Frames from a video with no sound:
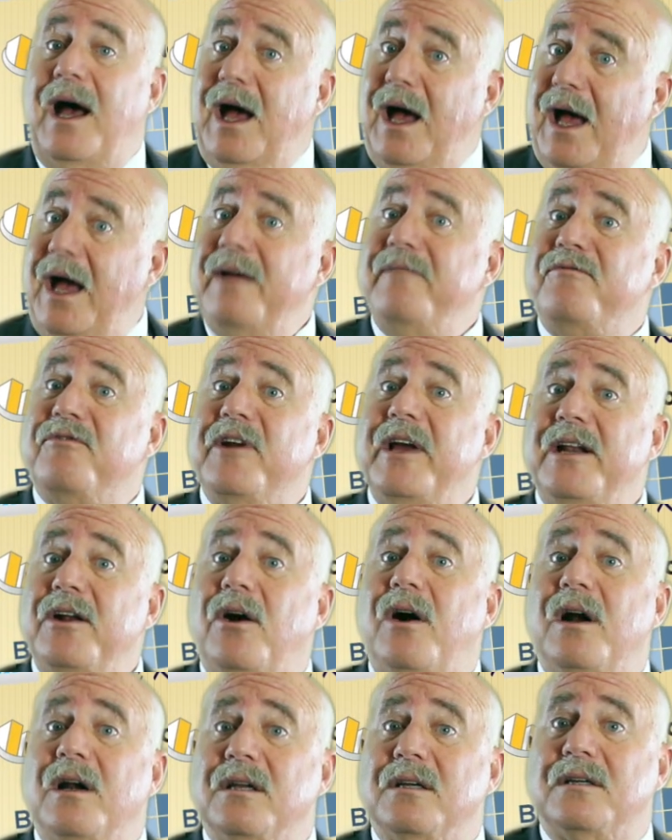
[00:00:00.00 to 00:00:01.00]
I've read
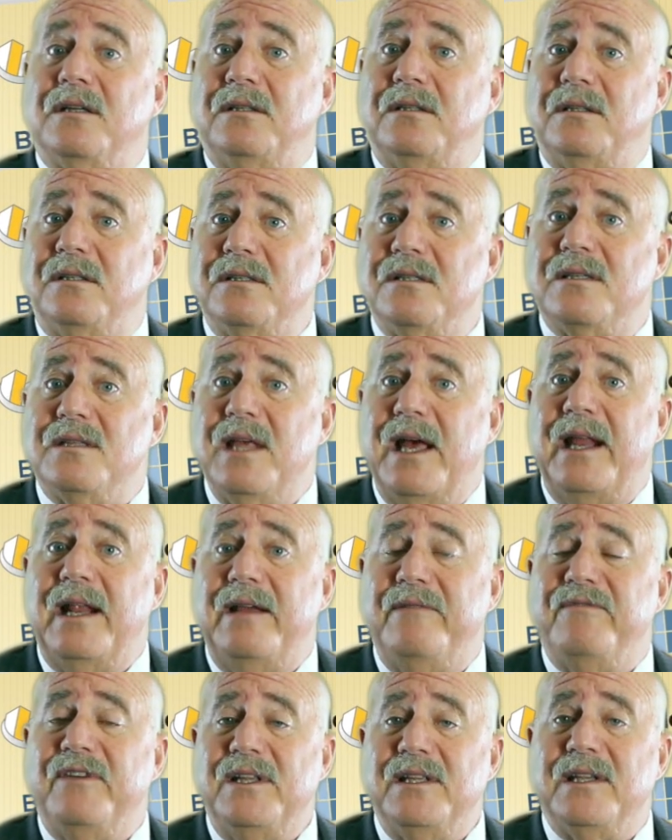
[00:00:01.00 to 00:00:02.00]
articles that
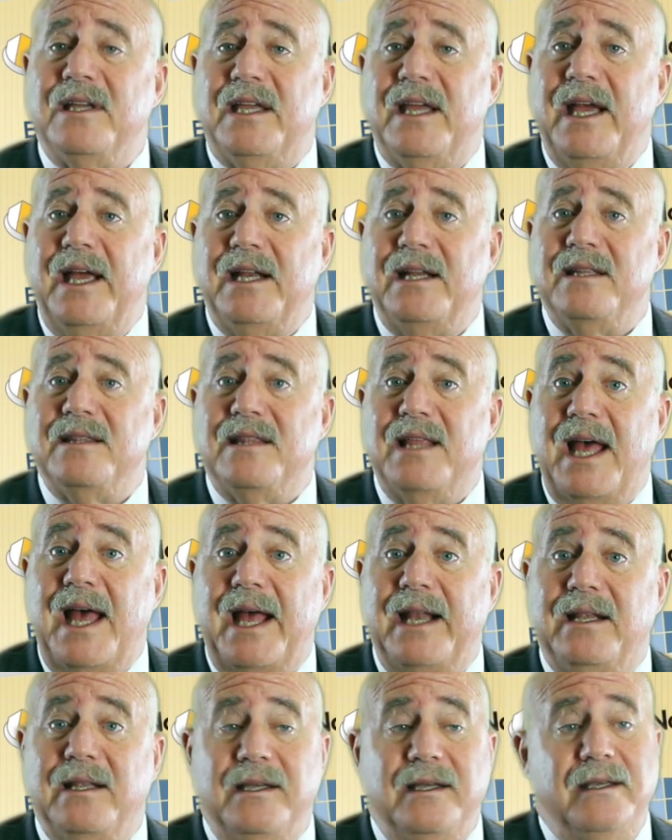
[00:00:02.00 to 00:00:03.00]
have indicated
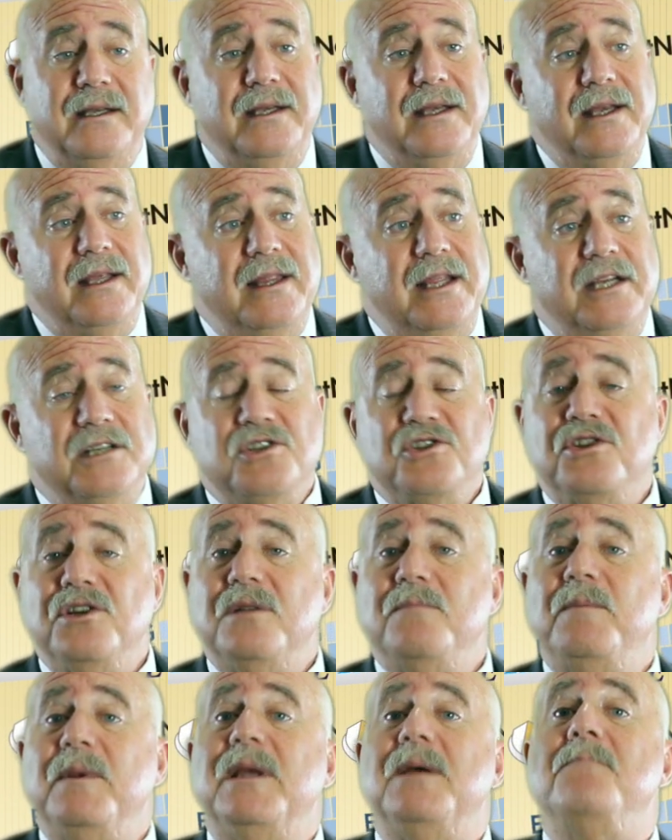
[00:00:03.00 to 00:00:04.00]
that there
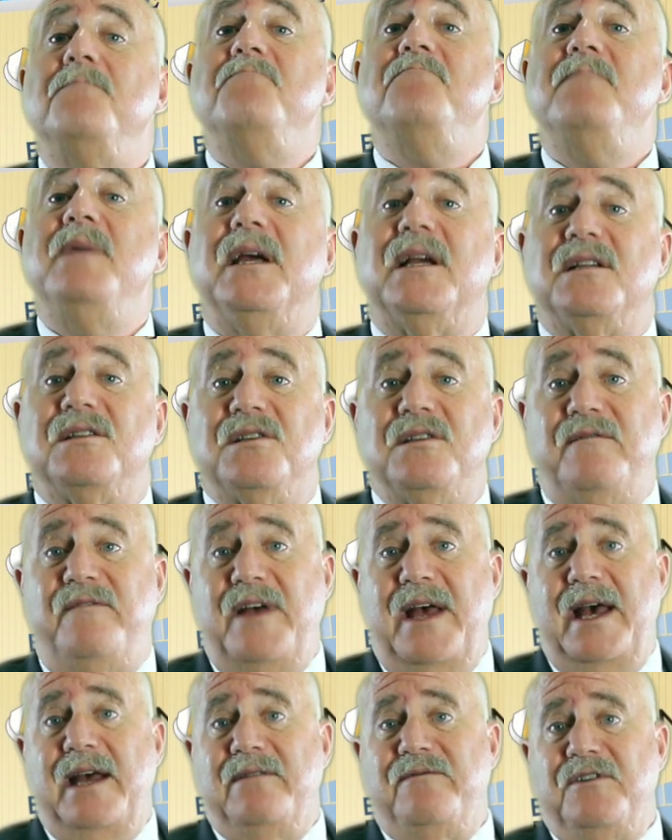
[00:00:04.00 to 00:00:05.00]
should be a mix of
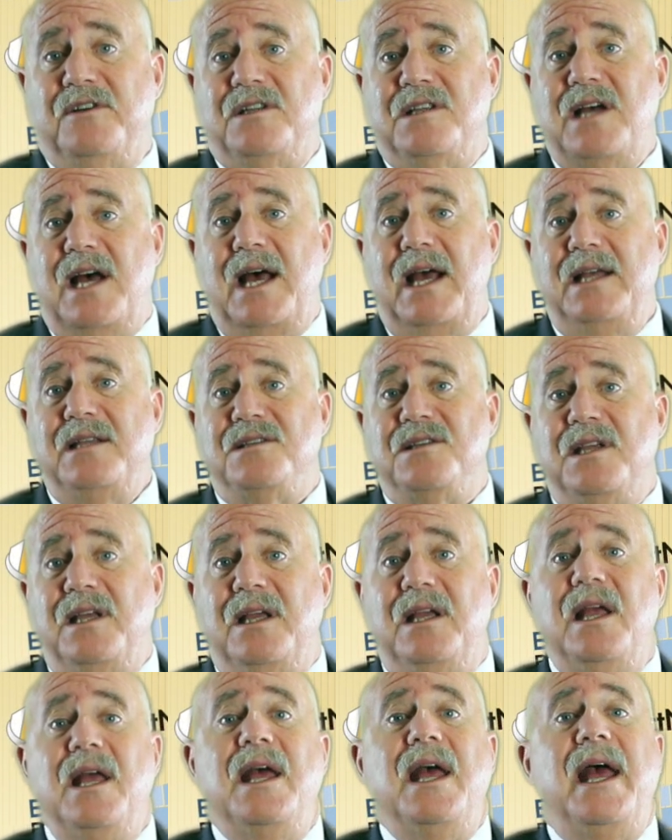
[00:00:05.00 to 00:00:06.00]

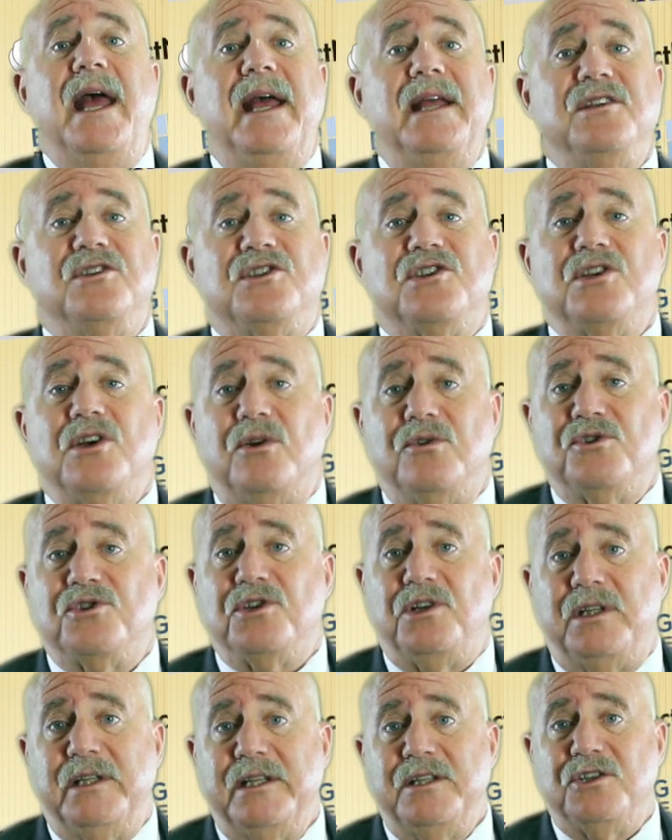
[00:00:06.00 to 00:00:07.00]
advertising and
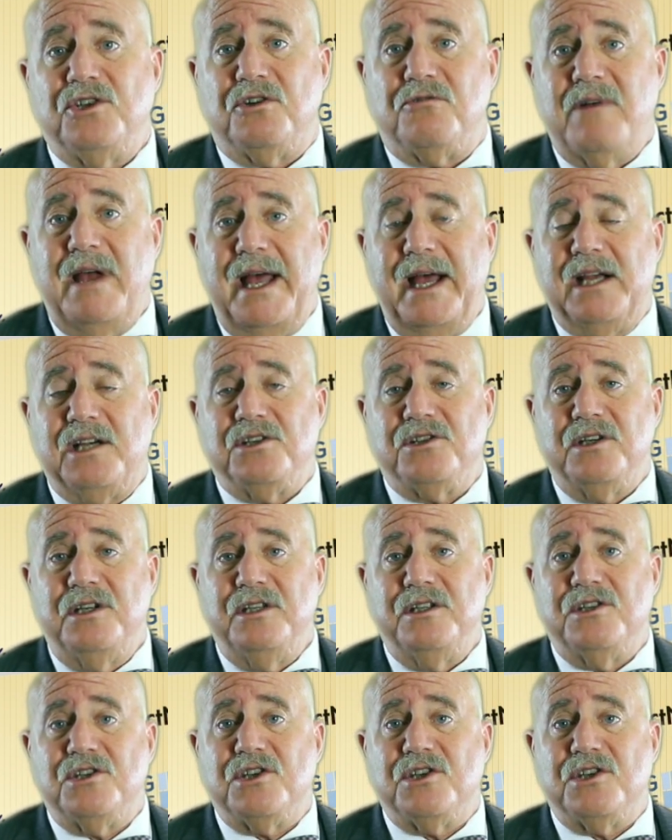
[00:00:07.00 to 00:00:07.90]
social interaction in